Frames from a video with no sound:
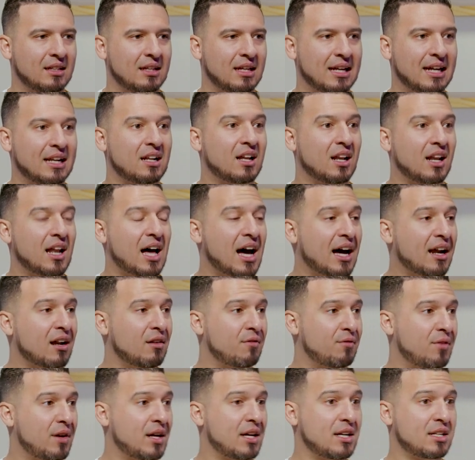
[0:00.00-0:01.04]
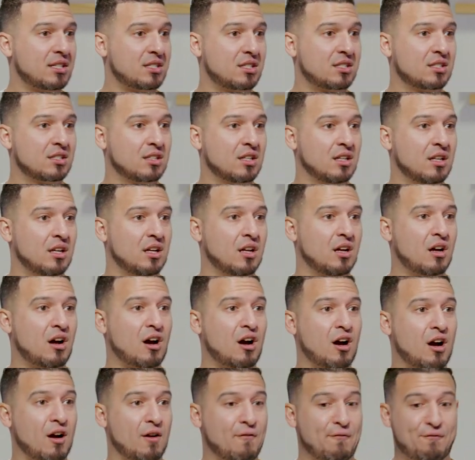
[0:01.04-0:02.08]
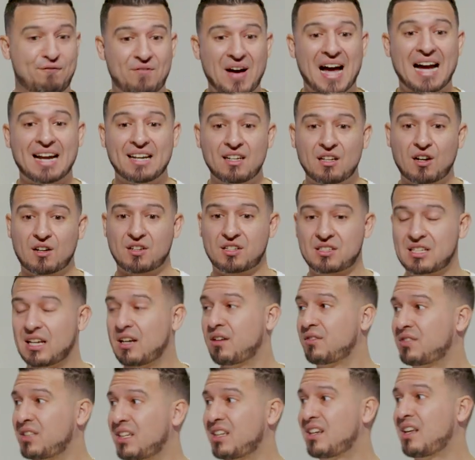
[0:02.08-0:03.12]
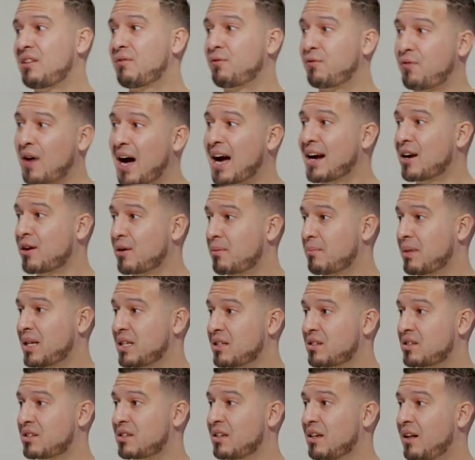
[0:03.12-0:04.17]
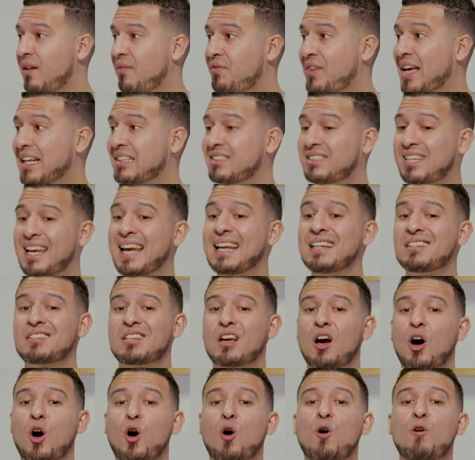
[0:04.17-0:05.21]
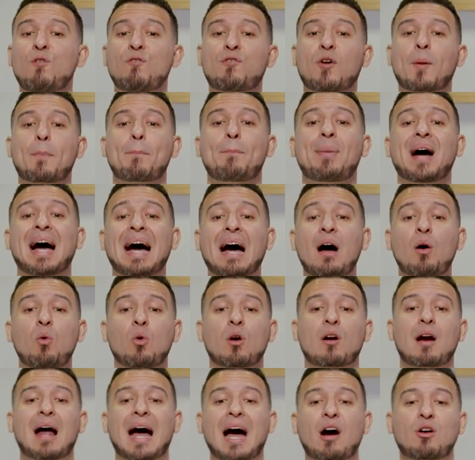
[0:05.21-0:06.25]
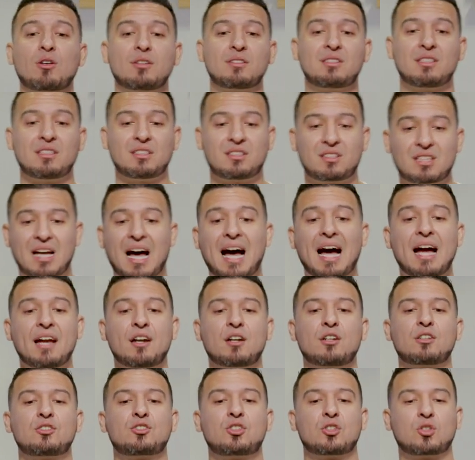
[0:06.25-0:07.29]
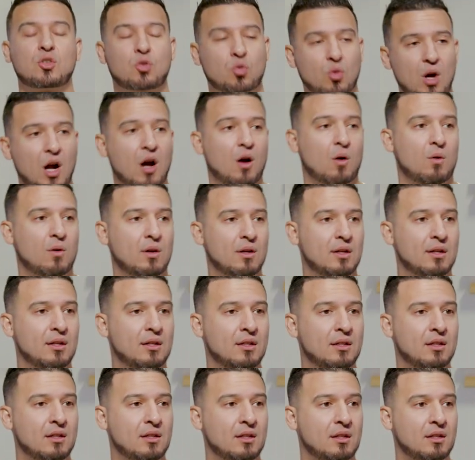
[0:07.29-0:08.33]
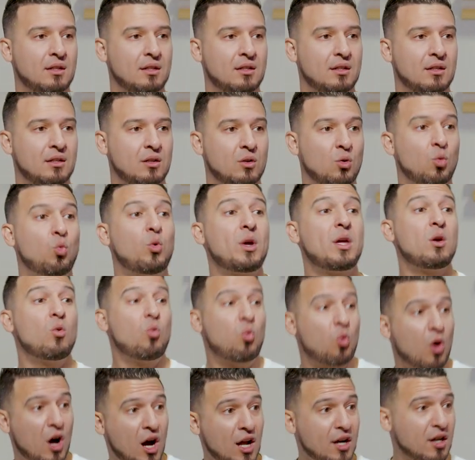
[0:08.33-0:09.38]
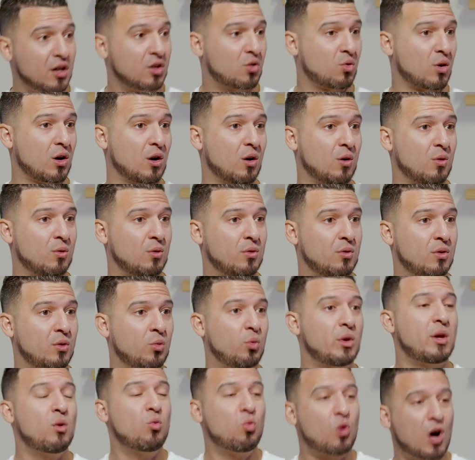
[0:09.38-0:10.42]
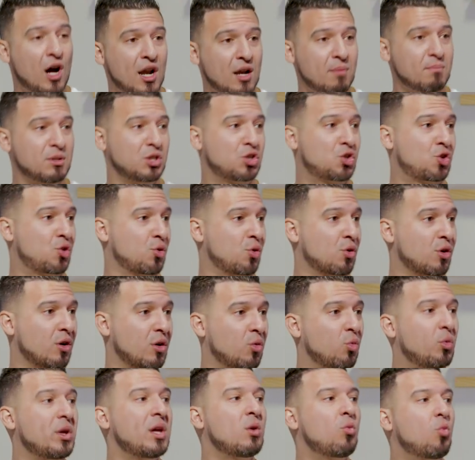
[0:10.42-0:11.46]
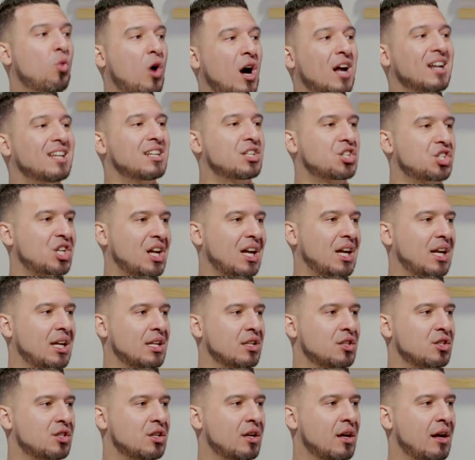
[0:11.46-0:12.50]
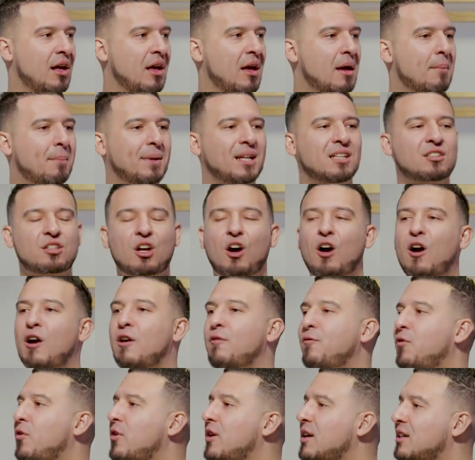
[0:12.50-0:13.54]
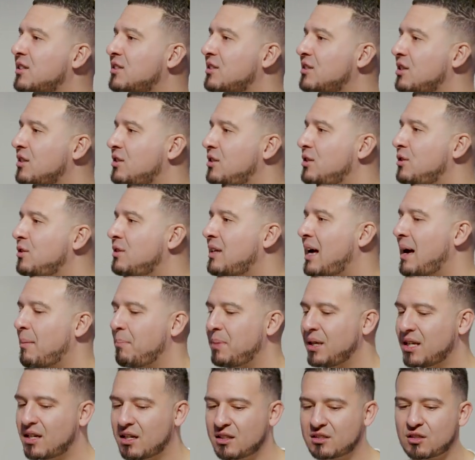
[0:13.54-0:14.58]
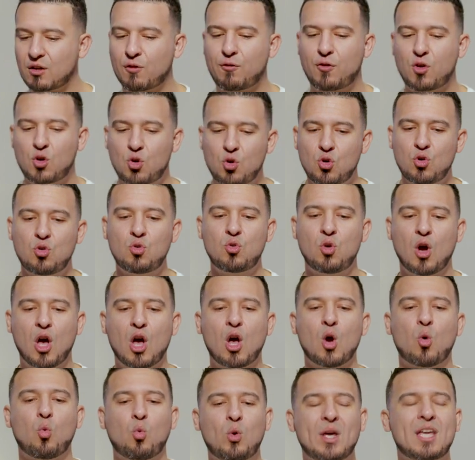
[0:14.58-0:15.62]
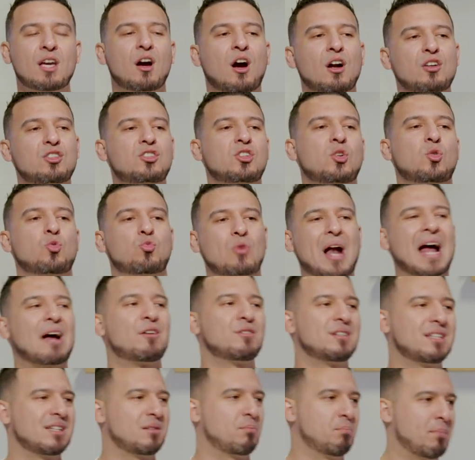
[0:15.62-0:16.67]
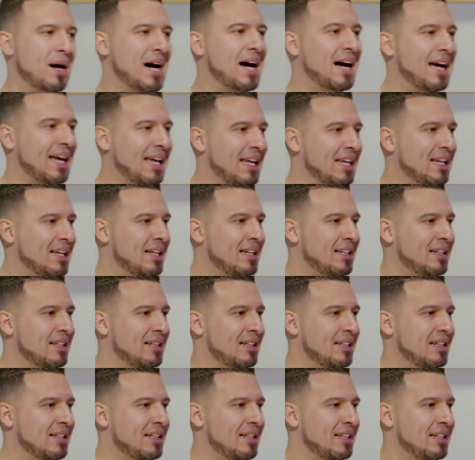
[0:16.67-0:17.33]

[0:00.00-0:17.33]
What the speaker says: And a lot of us find ourselves in environments that tend to overpower our desire to grow. We want to grow. We want to mature. We want to change. But it's hard for us to do that because of who we are surrounded by.